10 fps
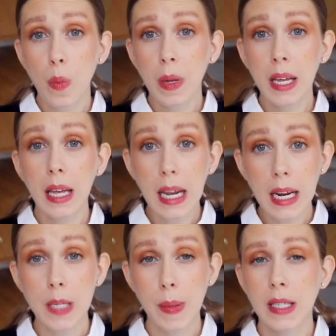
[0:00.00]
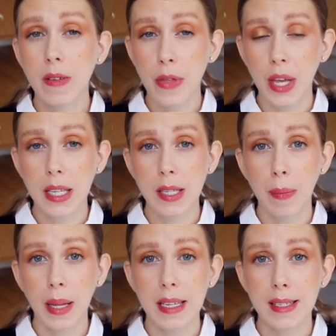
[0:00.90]
so many inexpensive things
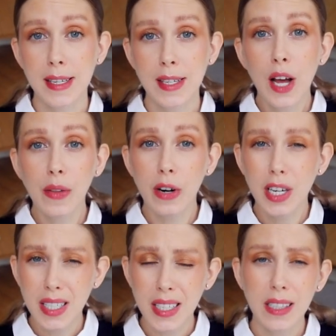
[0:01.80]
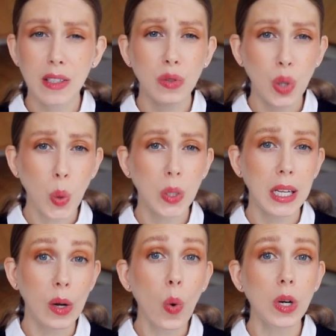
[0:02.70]
and places that are still
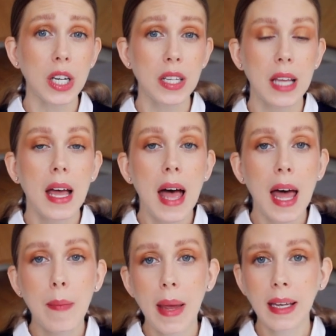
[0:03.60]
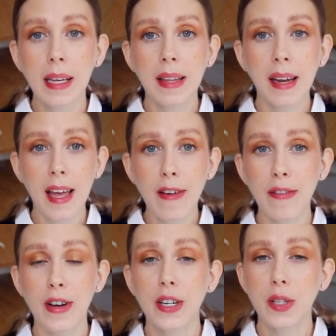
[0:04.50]
totally gorgeous, and making that
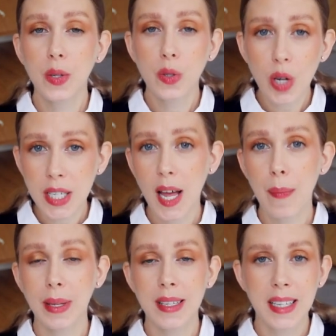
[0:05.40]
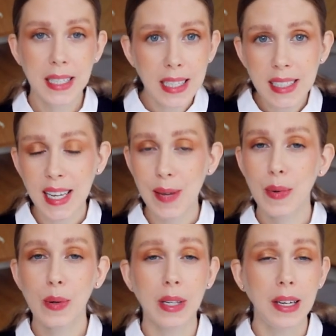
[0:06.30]
effort to dress up and setting the
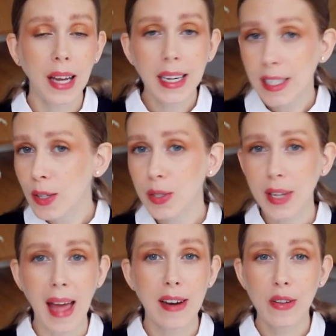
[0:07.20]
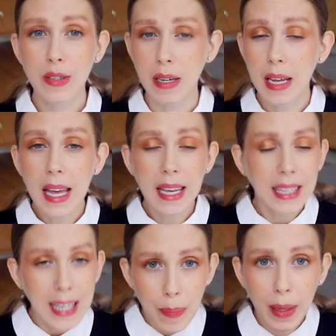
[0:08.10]
table and lighting those candles and
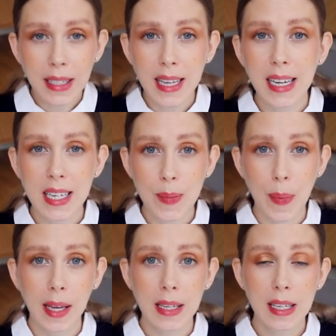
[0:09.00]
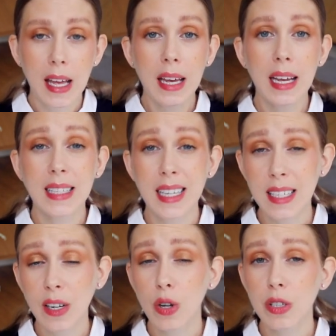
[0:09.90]
keeping a tidy space, it
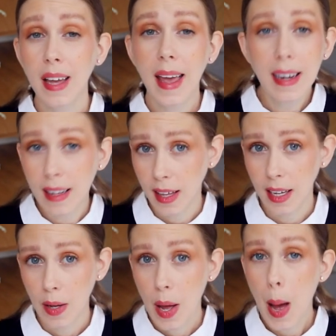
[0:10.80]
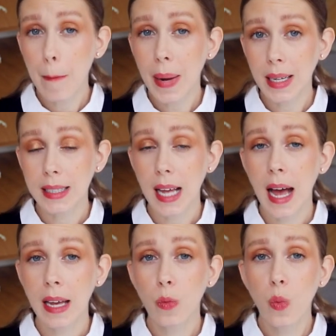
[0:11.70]
doesn't cost anything. But
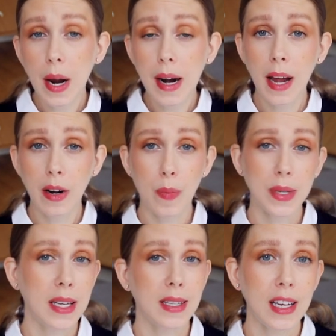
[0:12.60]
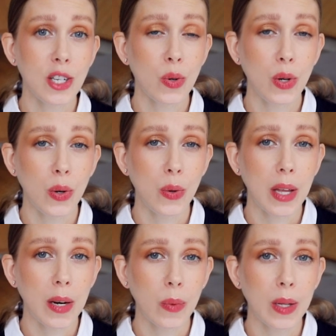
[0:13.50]
I 100% assure you
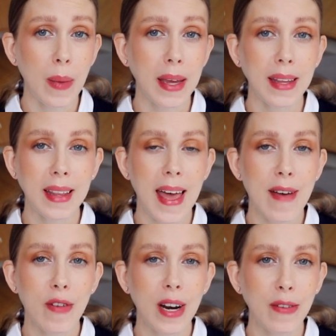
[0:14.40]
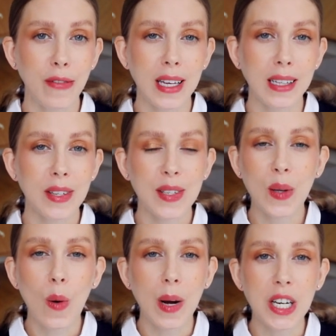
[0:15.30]
that it will make the everyday feel
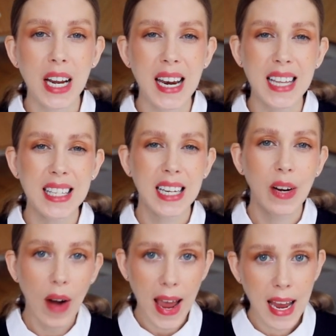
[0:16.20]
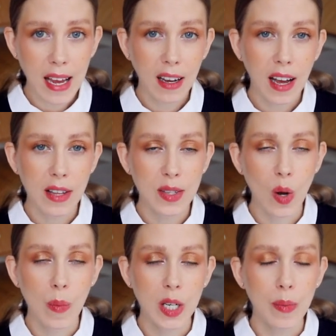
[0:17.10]
so much less grey and
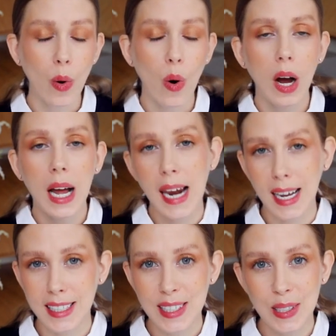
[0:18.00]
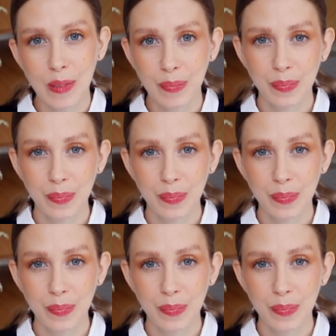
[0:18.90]
so much more luxe.